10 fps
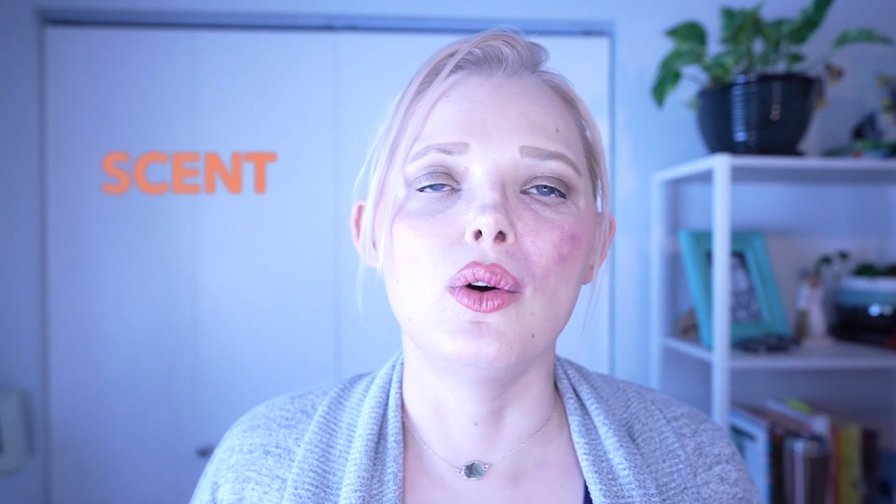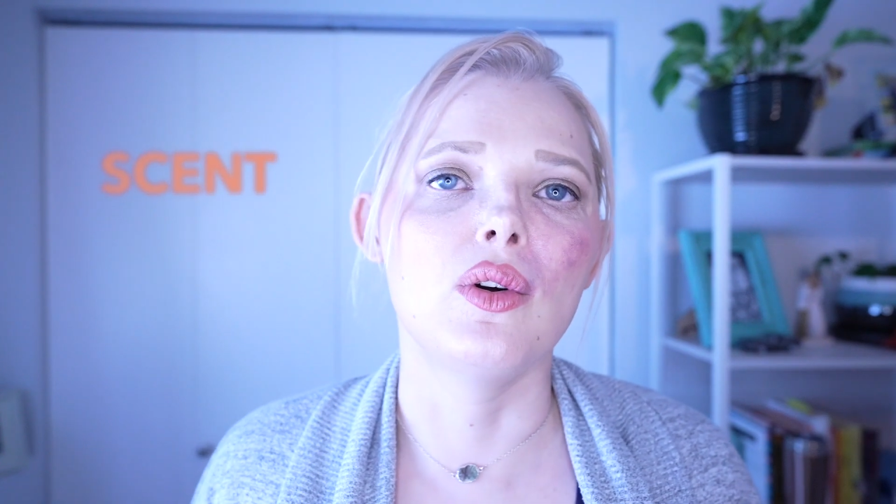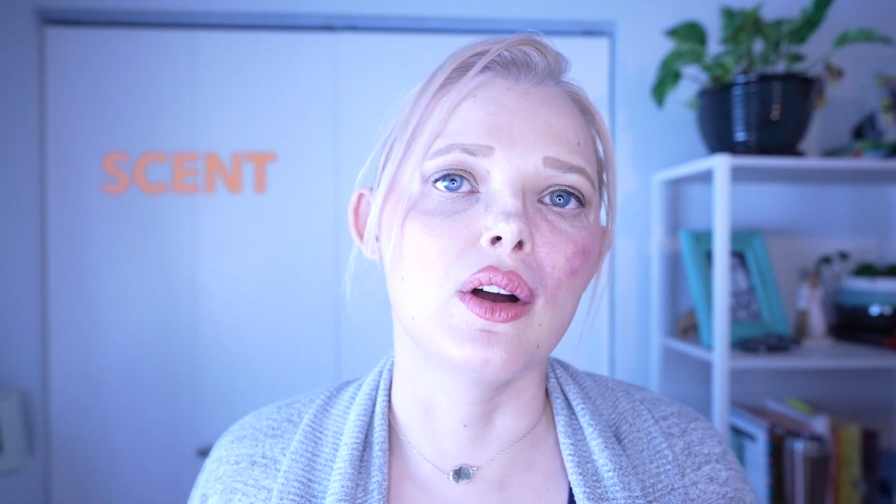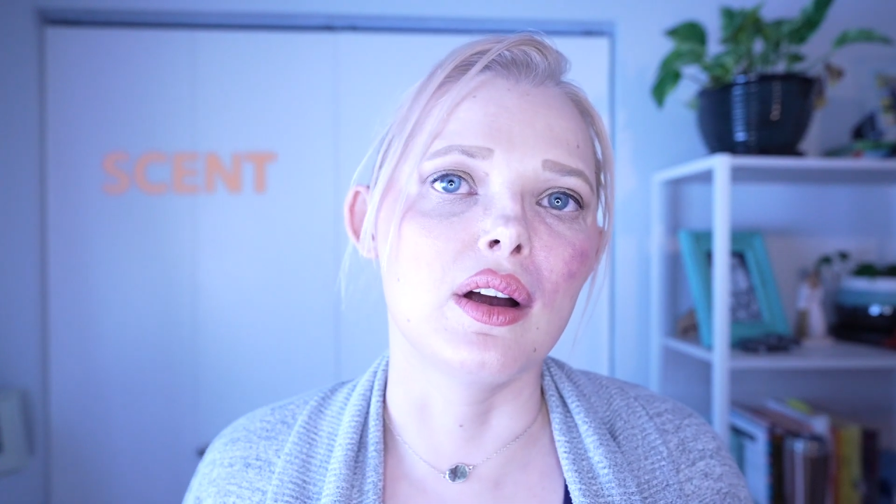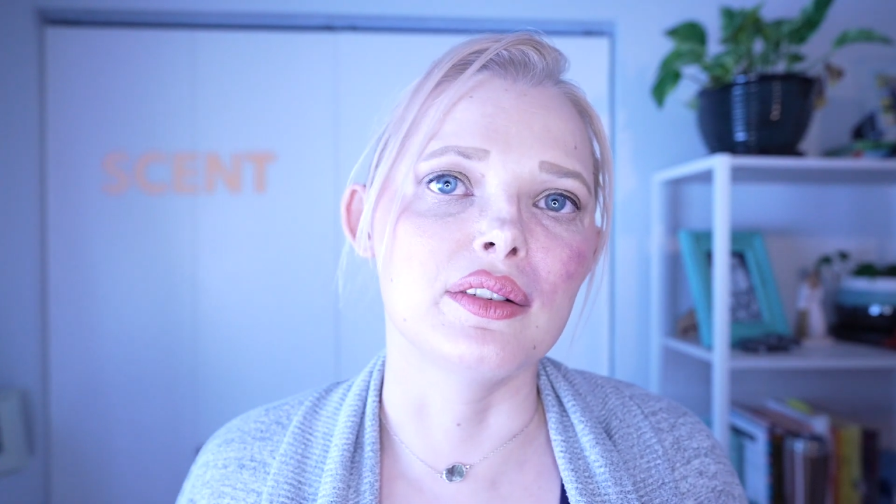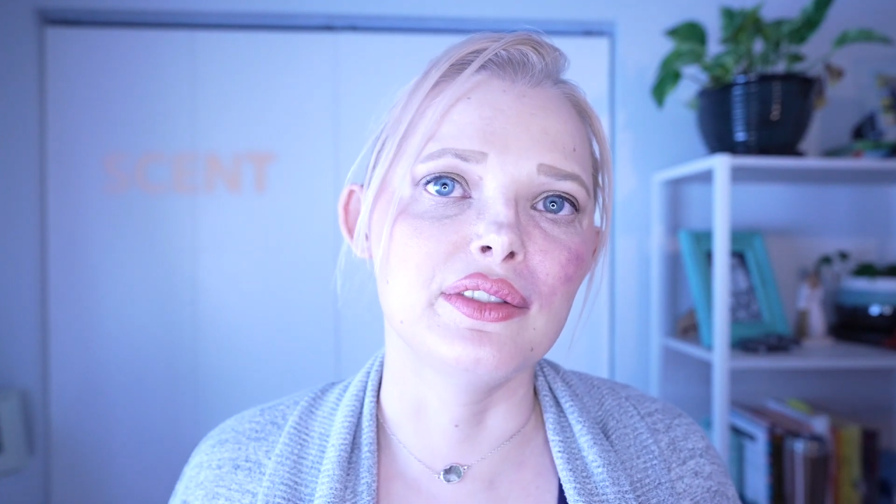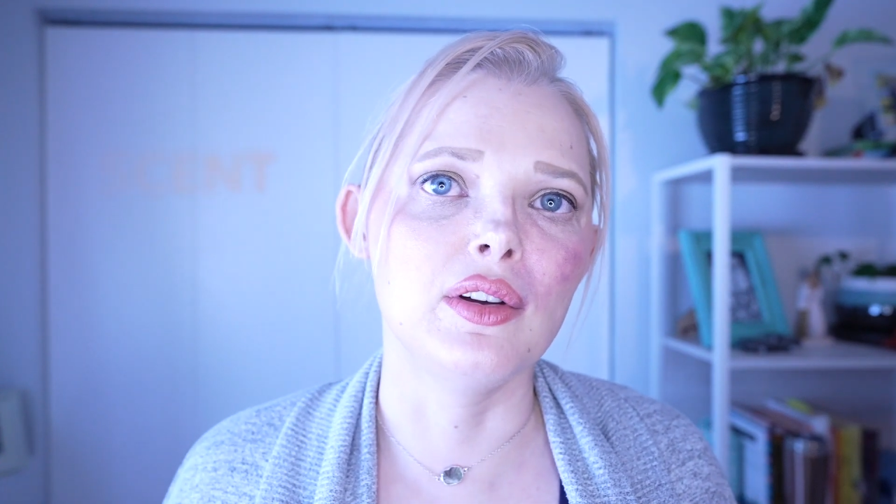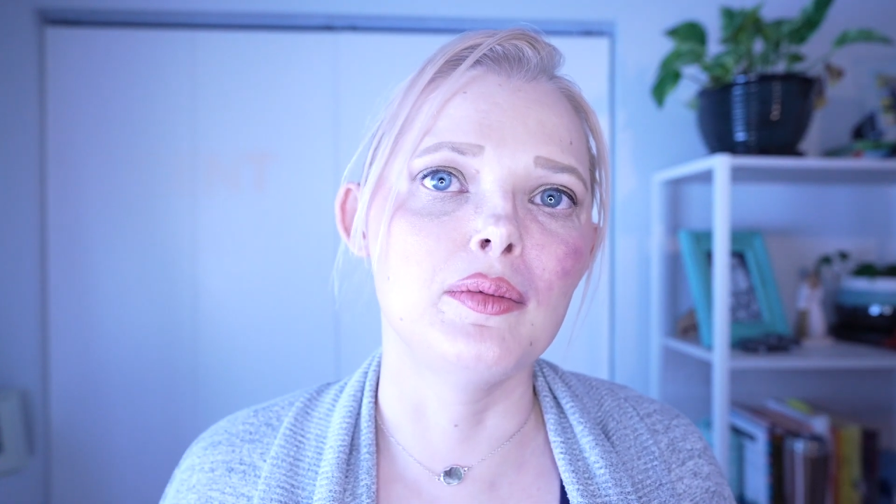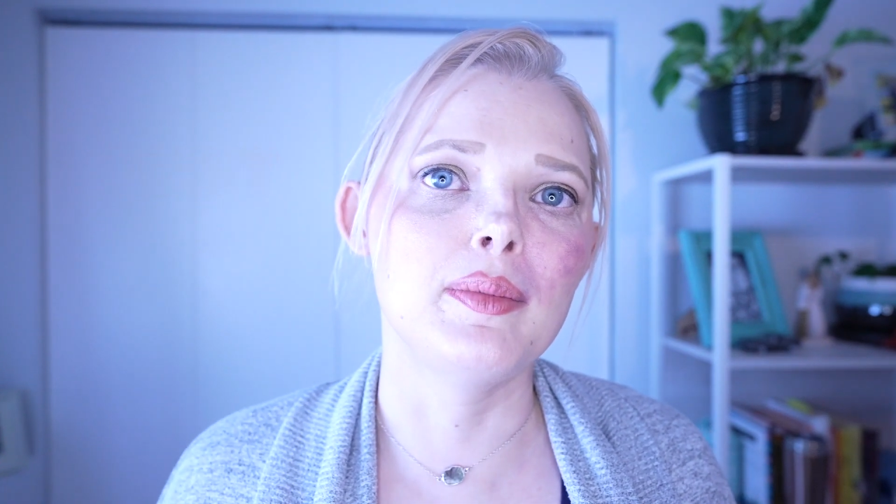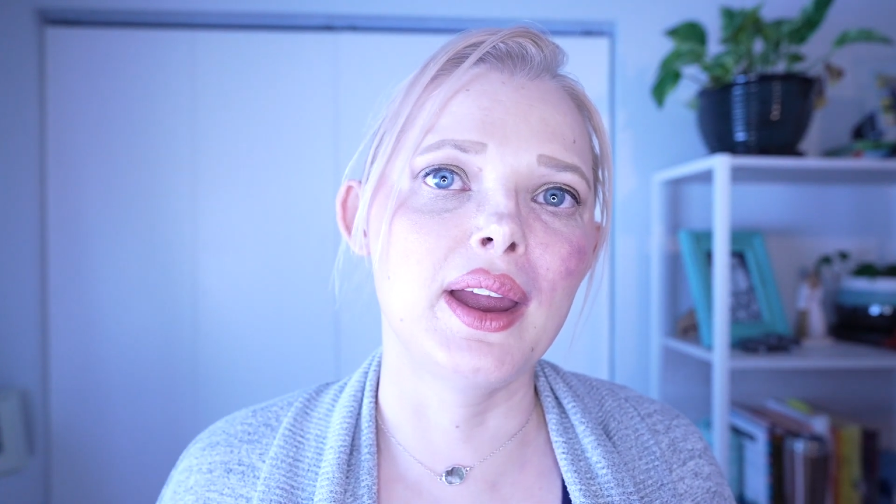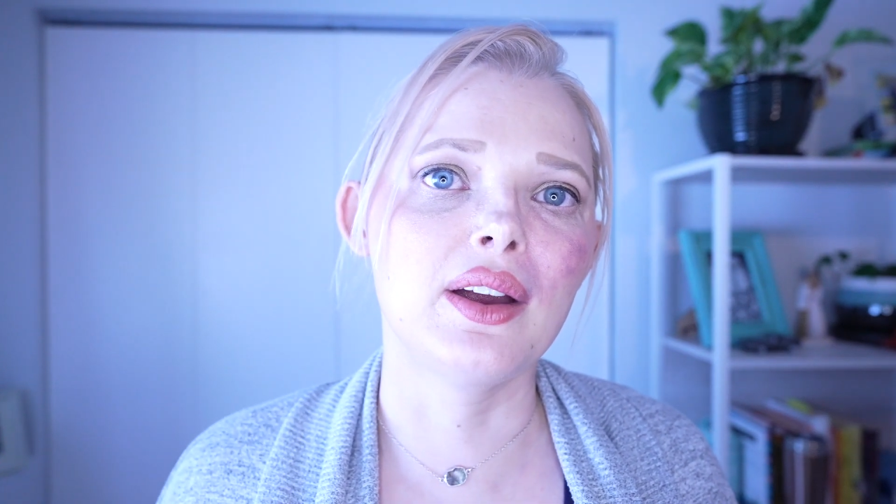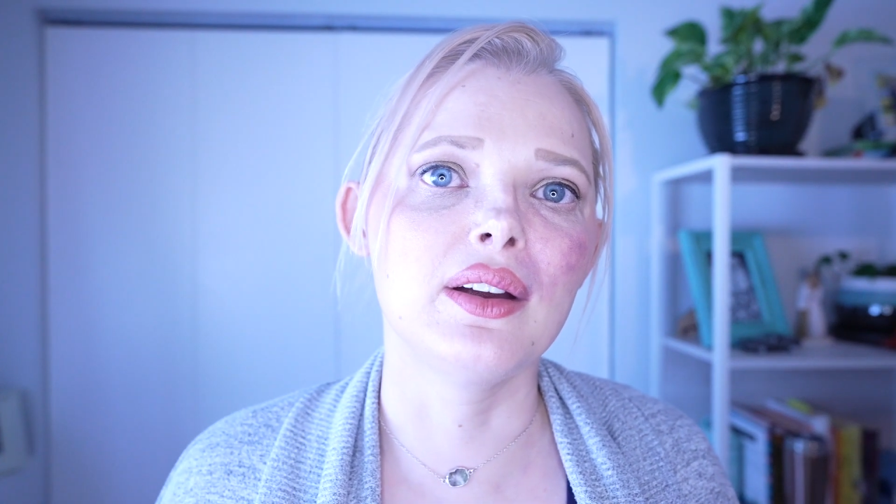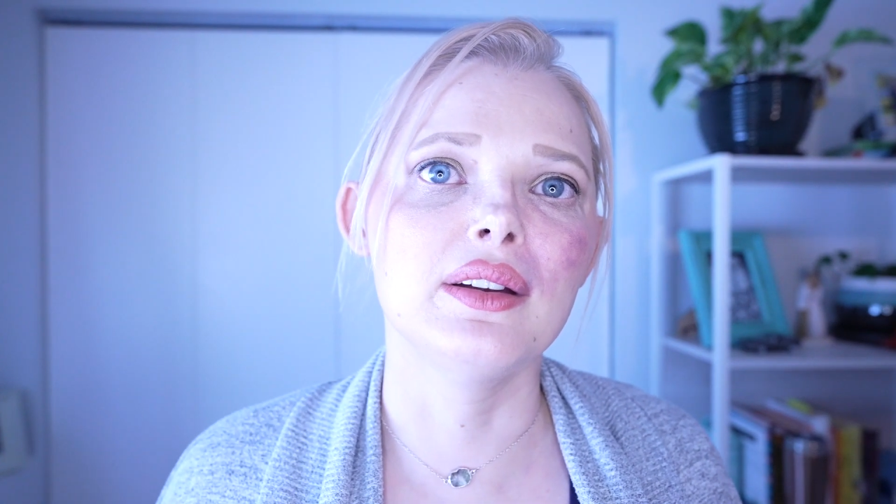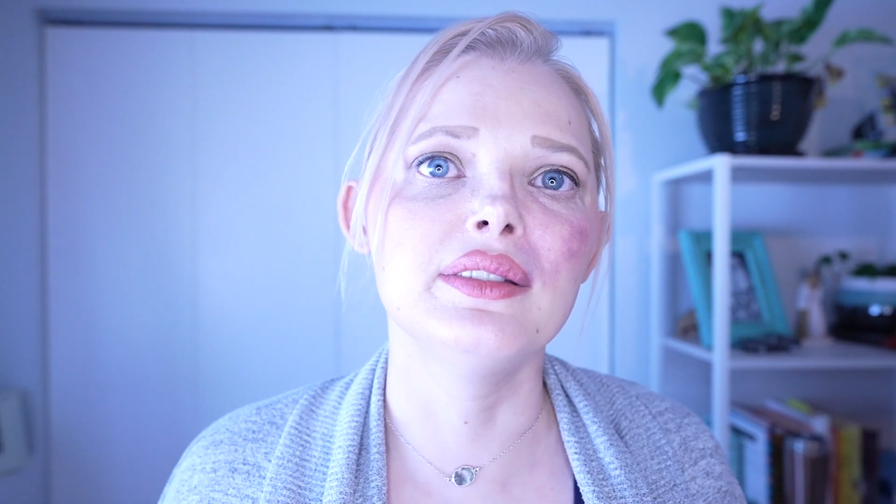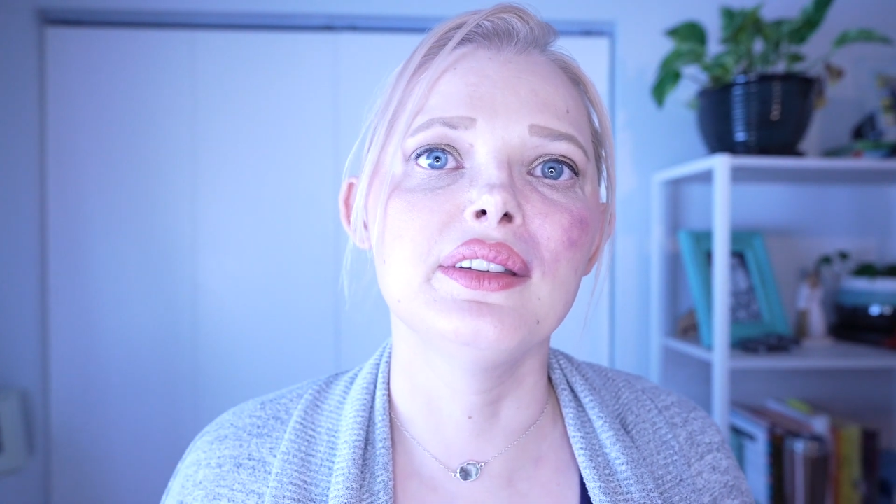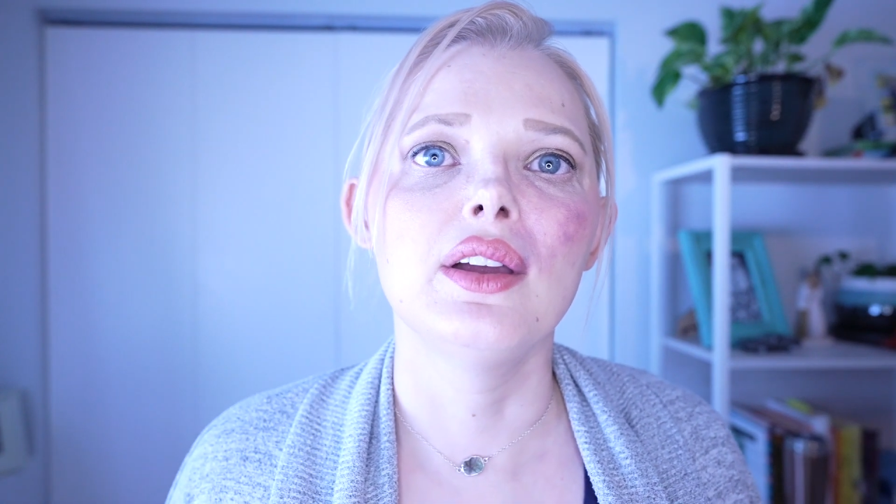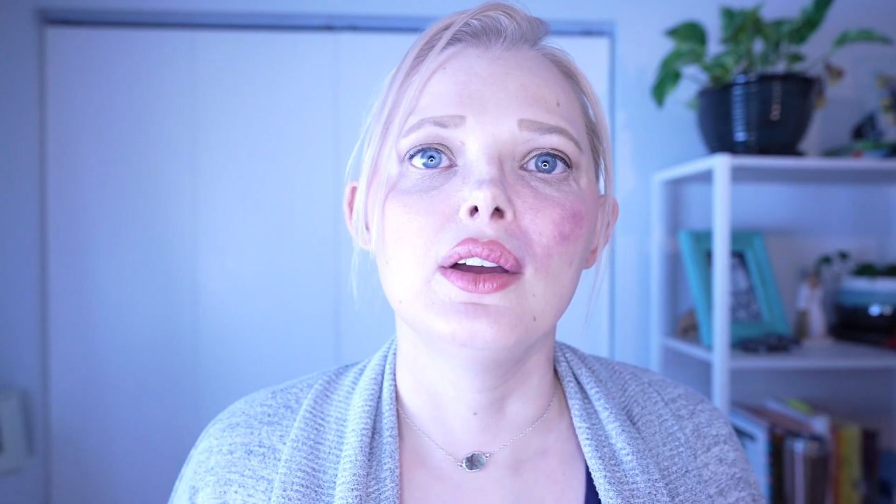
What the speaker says: or are soap makers